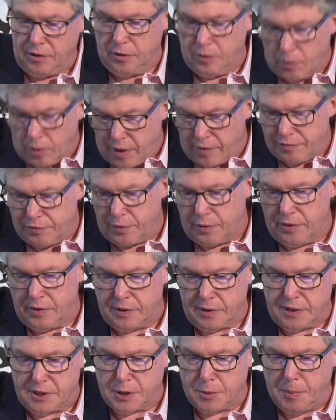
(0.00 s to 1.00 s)
you're offered
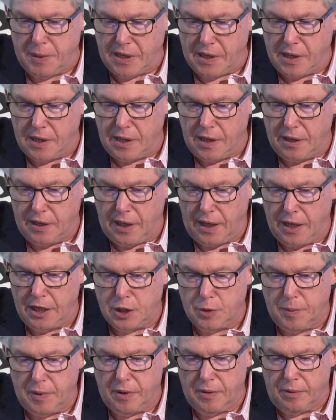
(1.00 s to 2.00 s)
a speaking
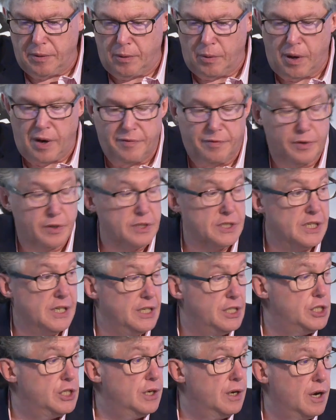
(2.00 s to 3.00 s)
engagement, you're offered
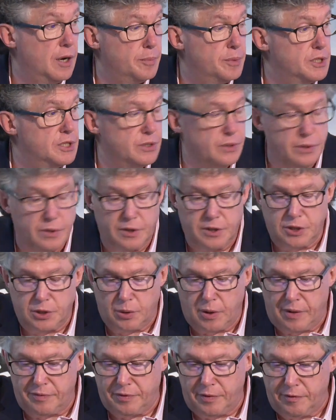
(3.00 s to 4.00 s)
teaching opportunities,
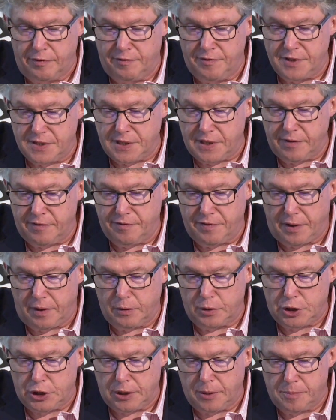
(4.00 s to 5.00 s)
you're offered visiting
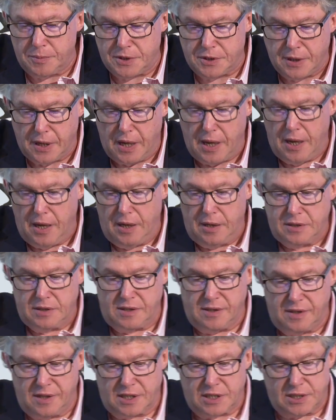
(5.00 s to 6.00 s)
fellowships.
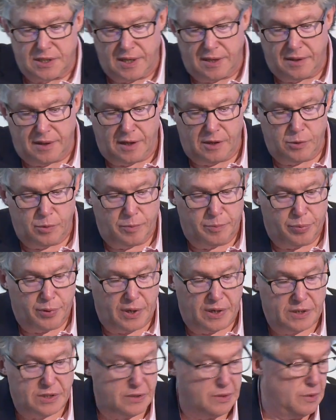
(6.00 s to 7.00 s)
To the extent that you
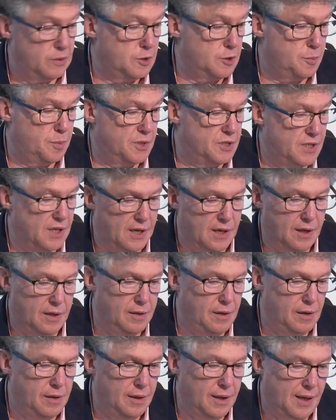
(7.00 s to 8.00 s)
embrace those,
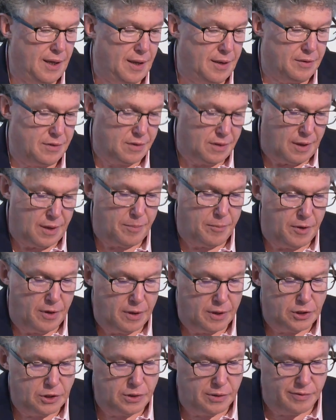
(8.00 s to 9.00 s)
particularly at
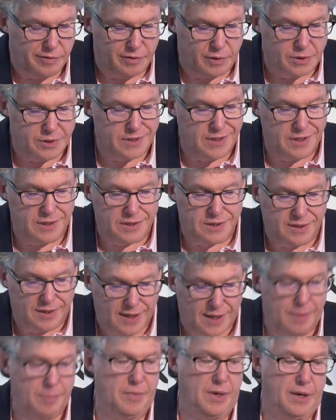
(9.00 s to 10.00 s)
top-notch universities,
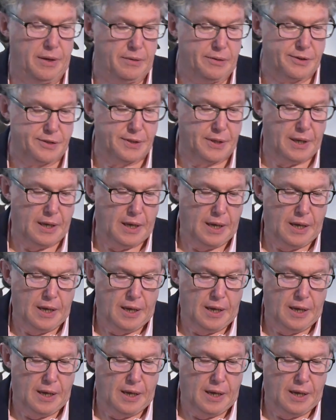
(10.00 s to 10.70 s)
that matters.